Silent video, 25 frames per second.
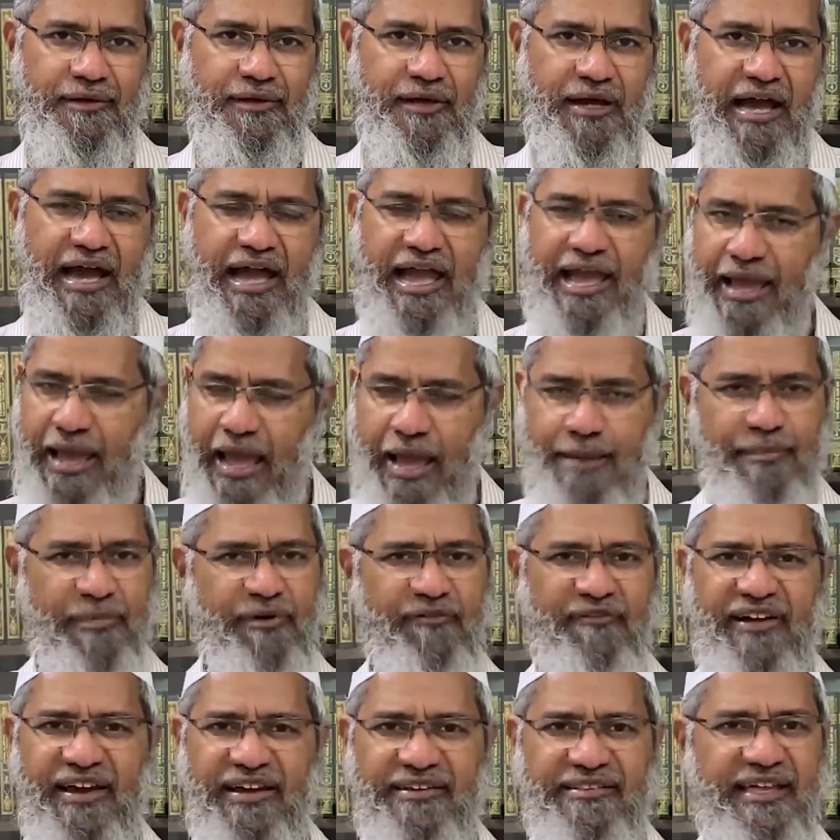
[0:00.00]
I'm
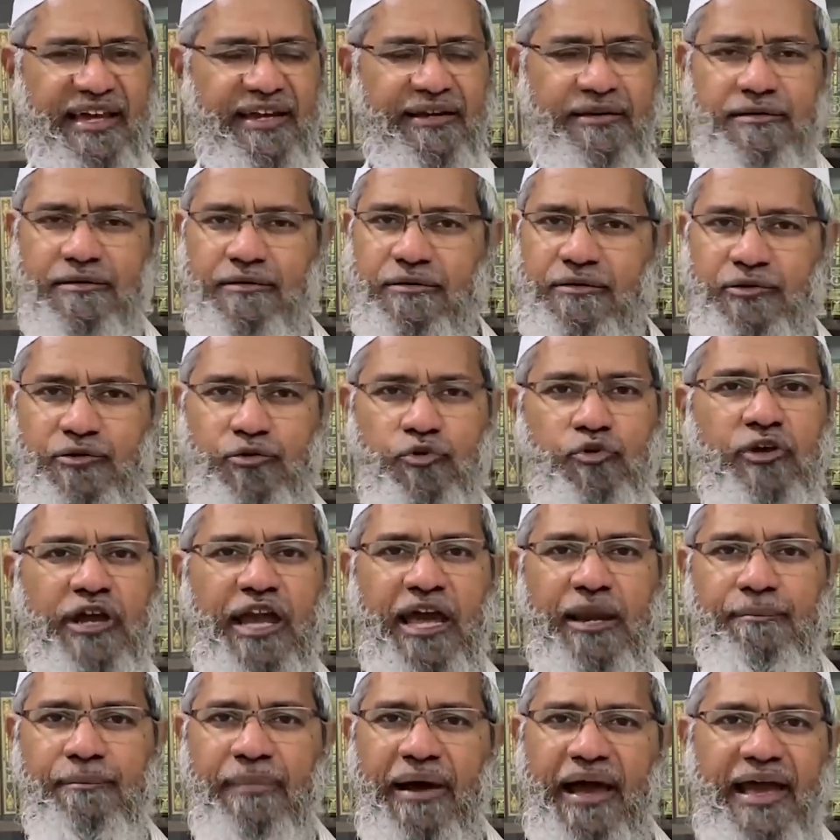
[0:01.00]
aware that you
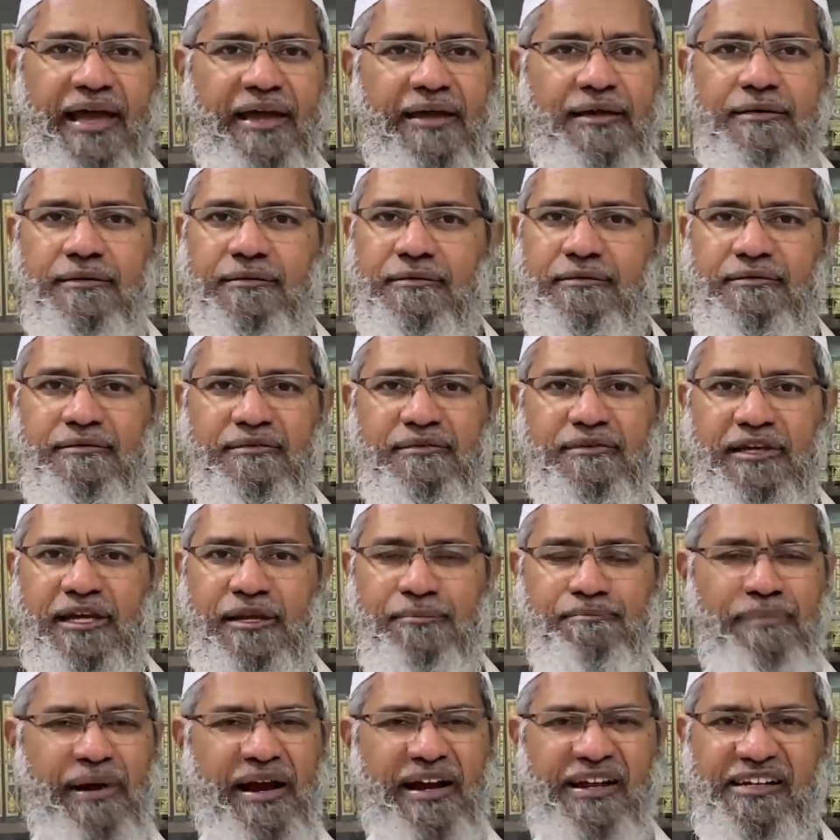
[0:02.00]
can buy
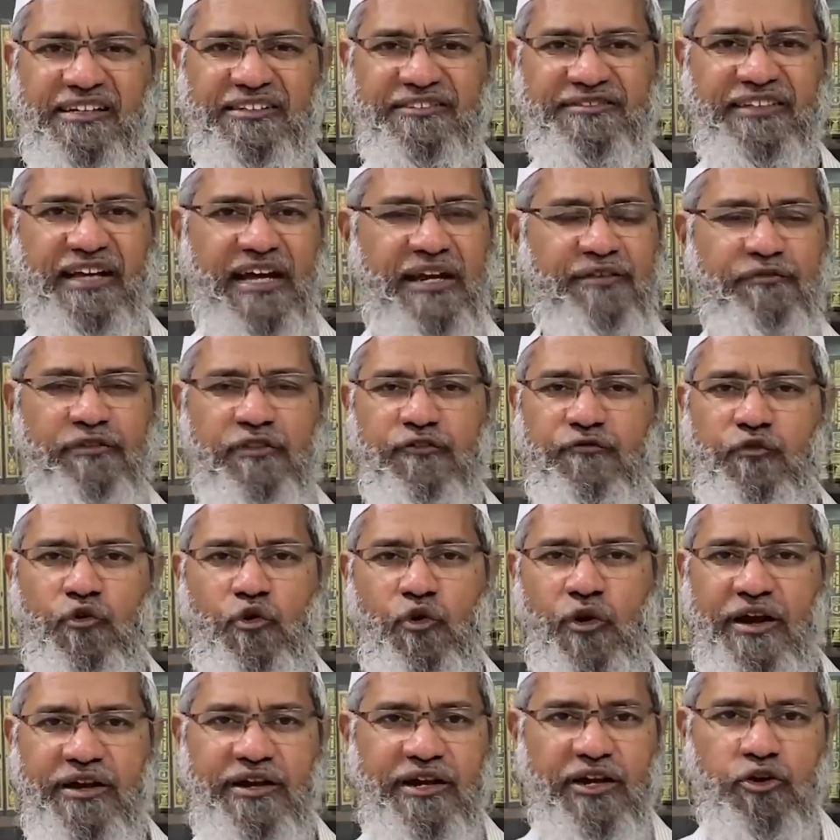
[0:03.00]
in Pakistan with few
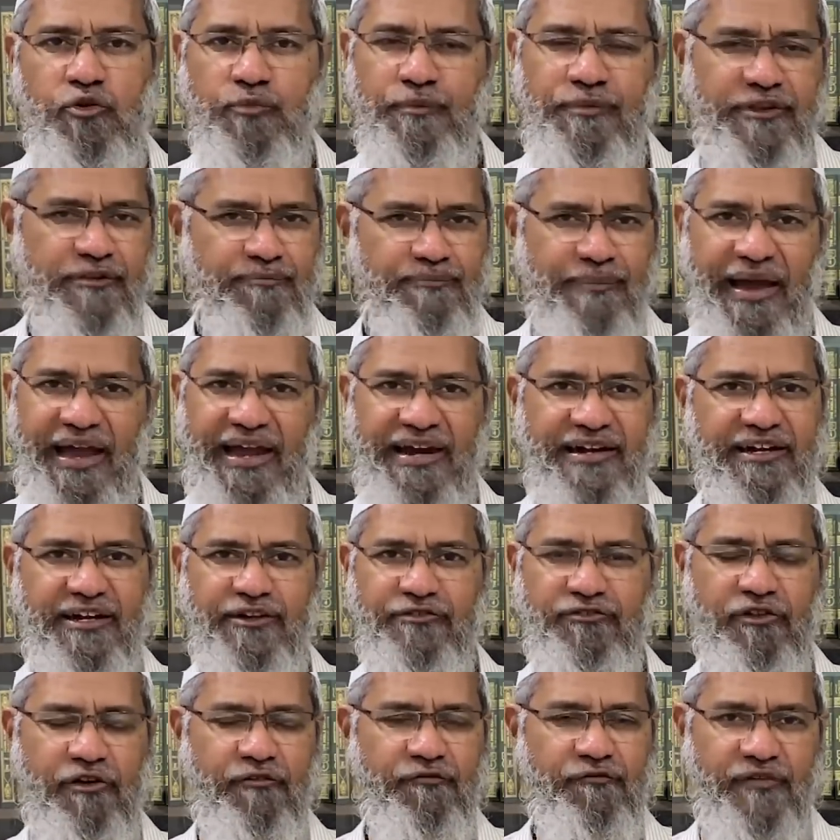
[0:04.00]
hundred rupees pirated
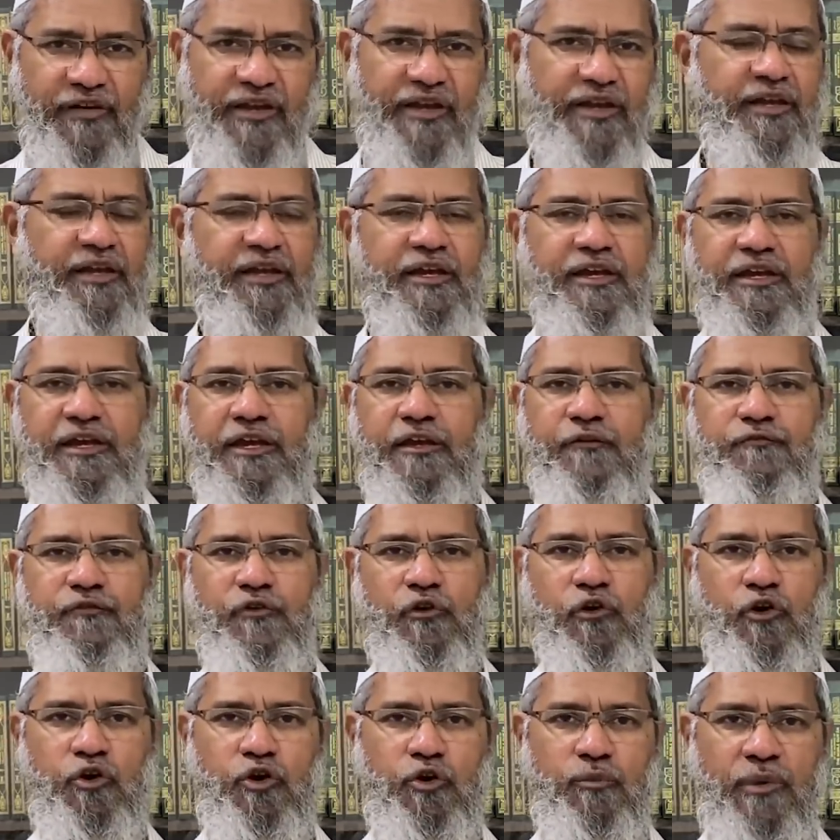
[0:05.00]
software. If you
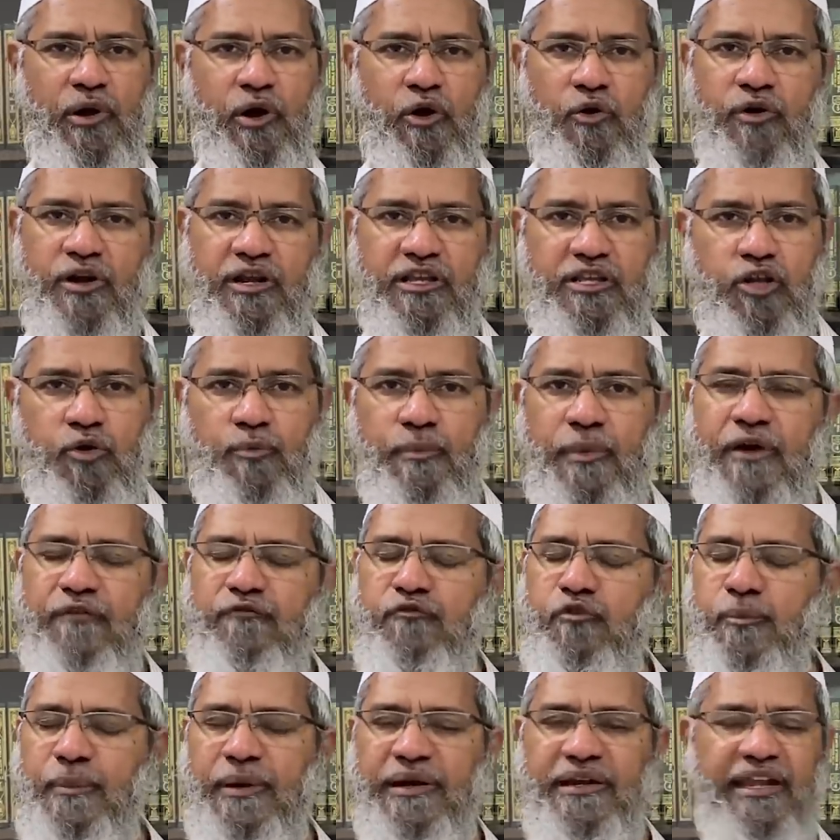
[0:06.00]
want to buy original, you may have
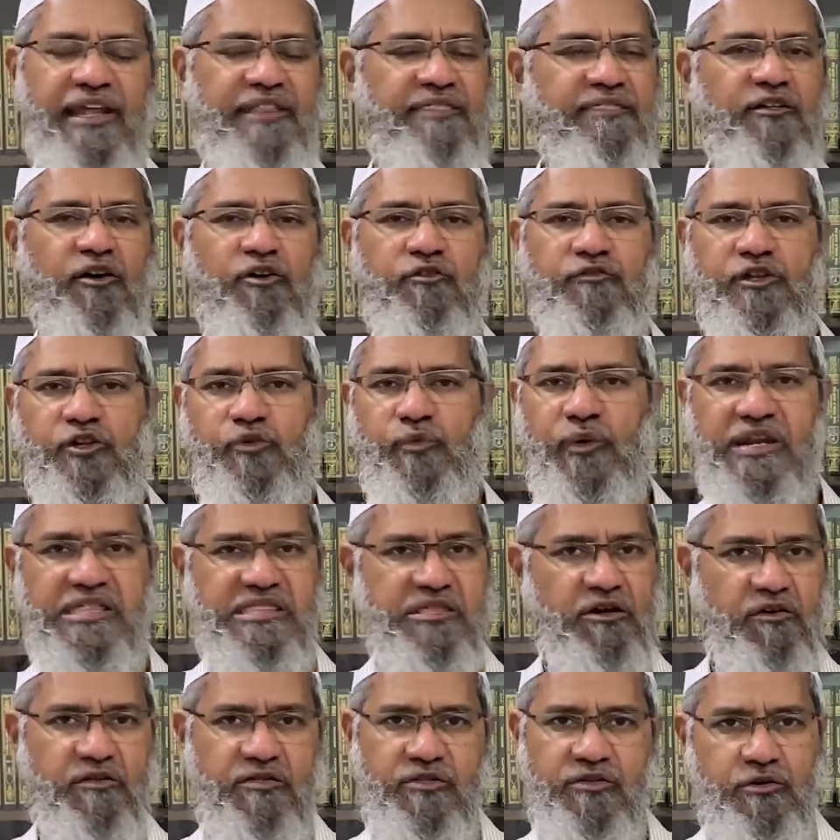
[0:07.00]
to pay 10,000,
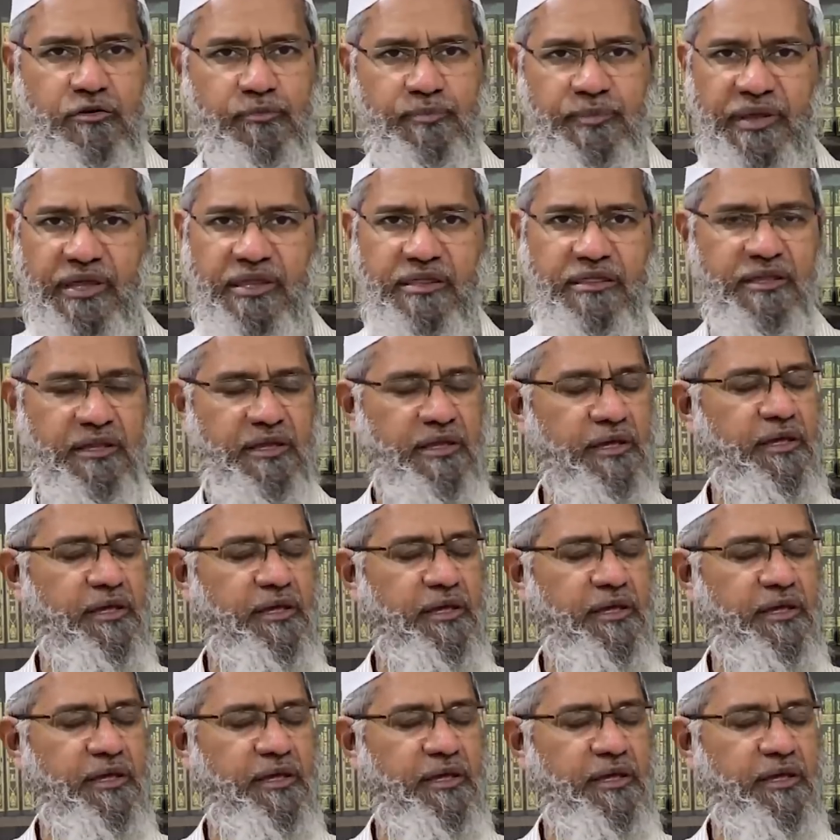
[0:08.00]
20,000 rupees.